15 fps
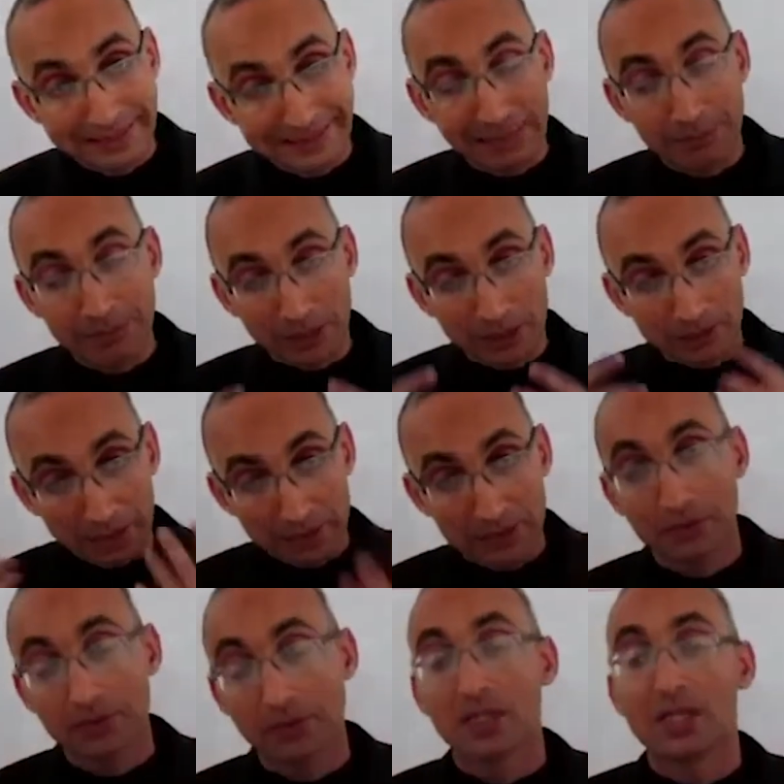subject
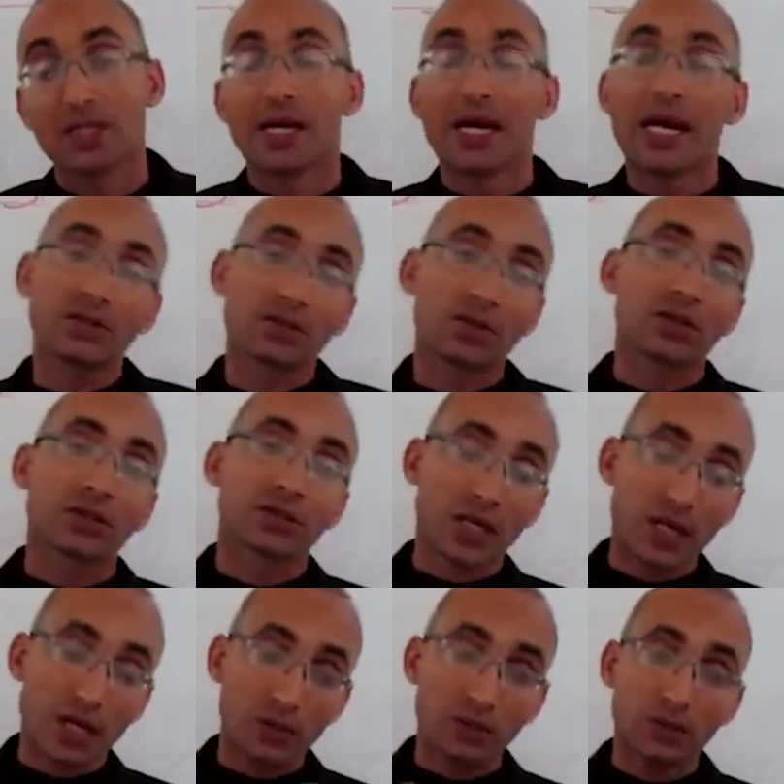matter, and
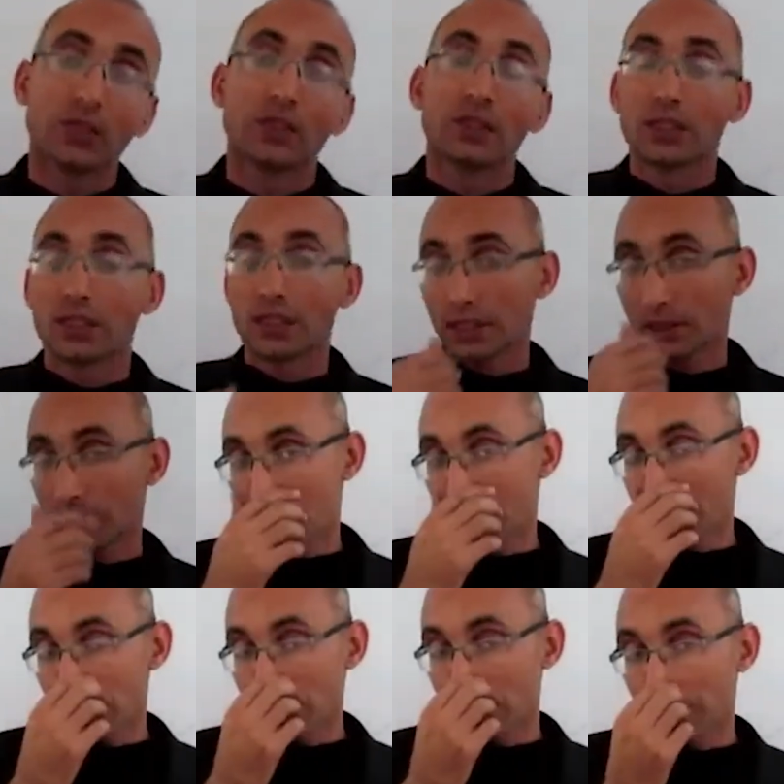also
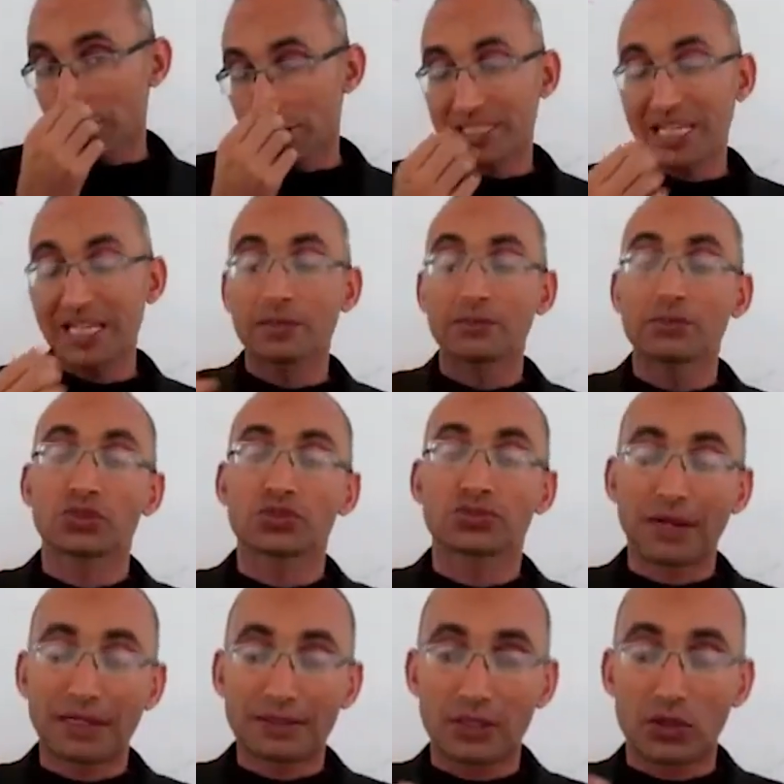they share the same
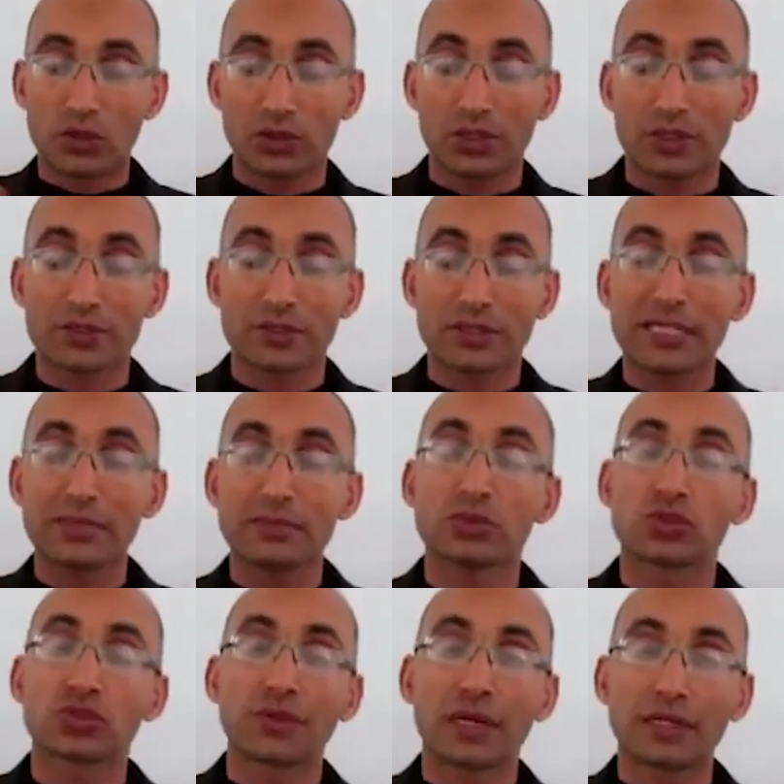structure, usually the same
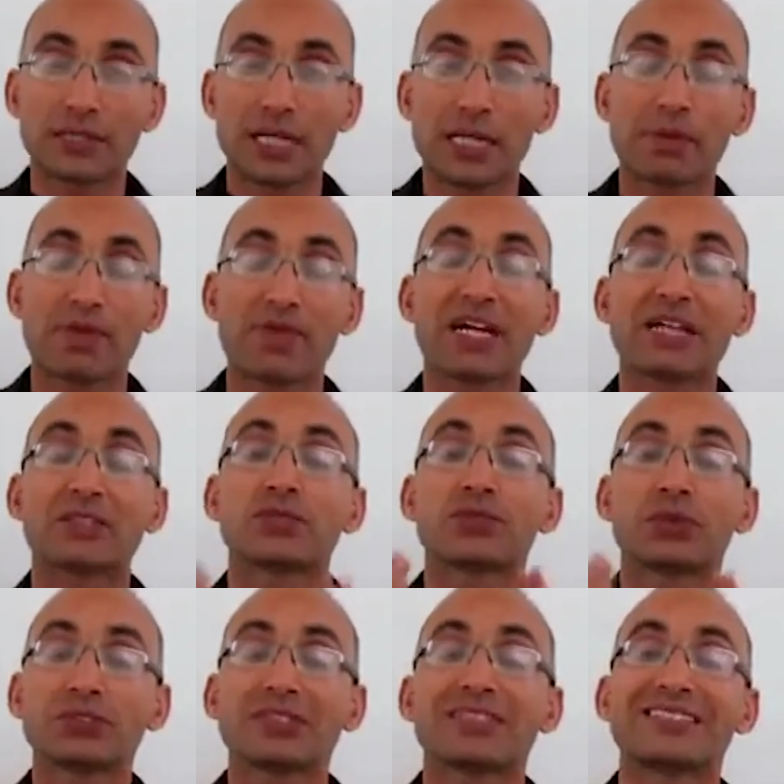structure, but they are
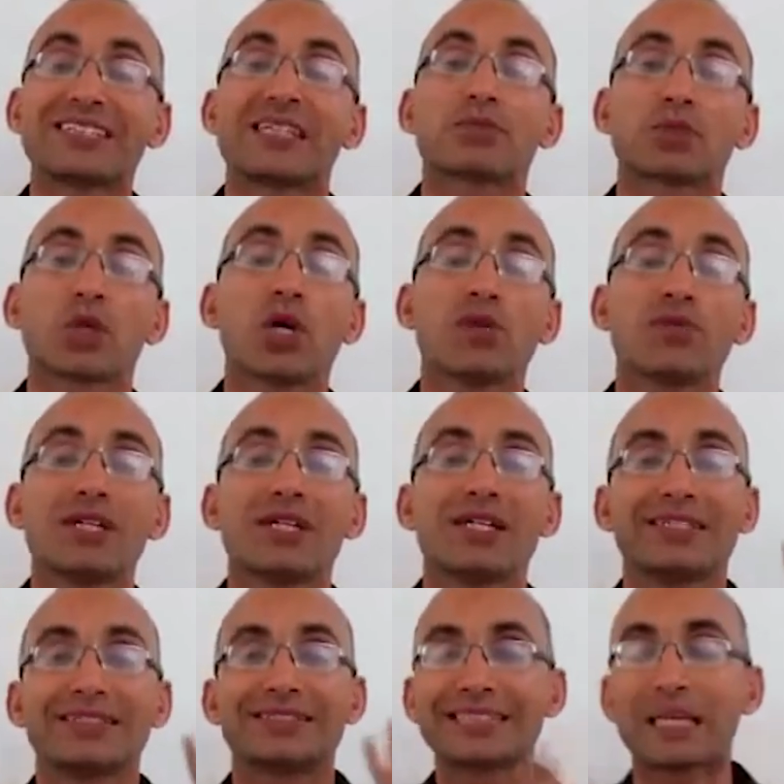different in terms of
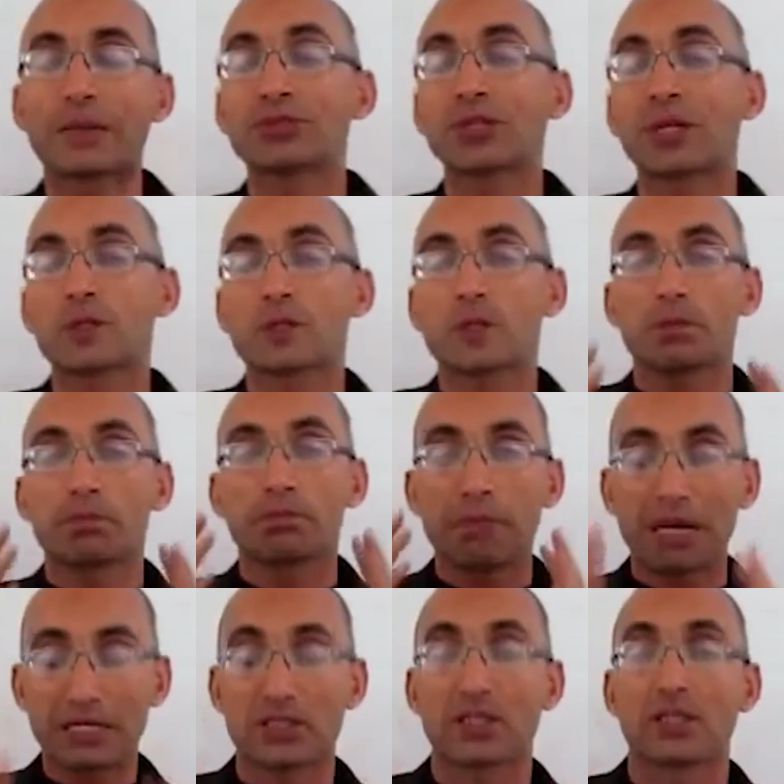subject
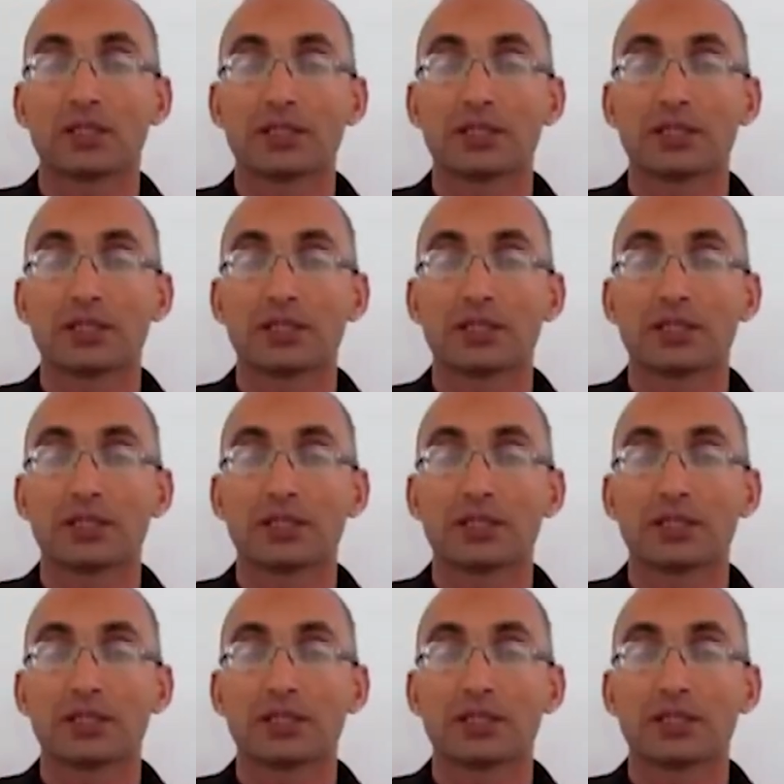matter.